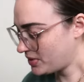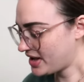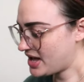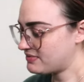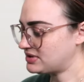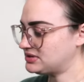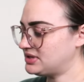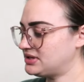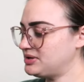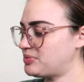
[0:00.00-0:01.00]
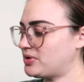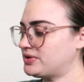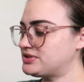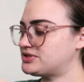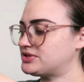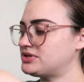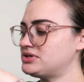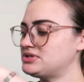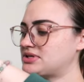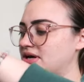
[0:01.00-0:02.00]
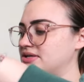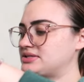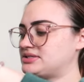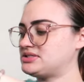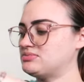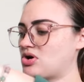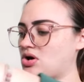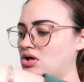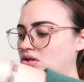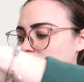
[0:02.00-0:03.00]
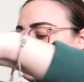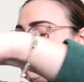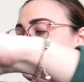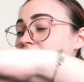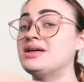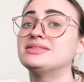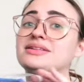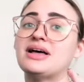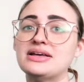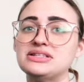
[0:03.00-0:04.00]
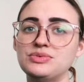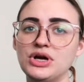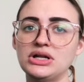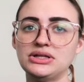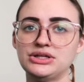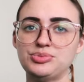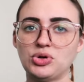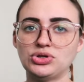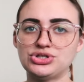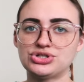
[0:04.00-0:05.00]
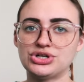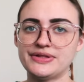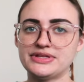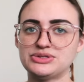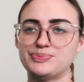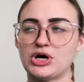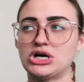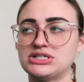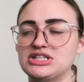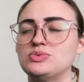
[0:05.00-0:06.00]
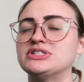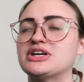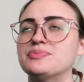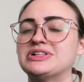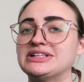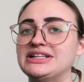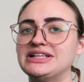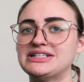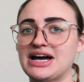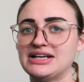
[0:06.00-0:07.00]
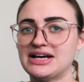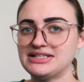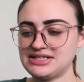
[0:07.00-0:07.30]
We have Lilly Pulitzer, size small. The last time we got a Lilly Pulitzer in this box, it was completely tie-dye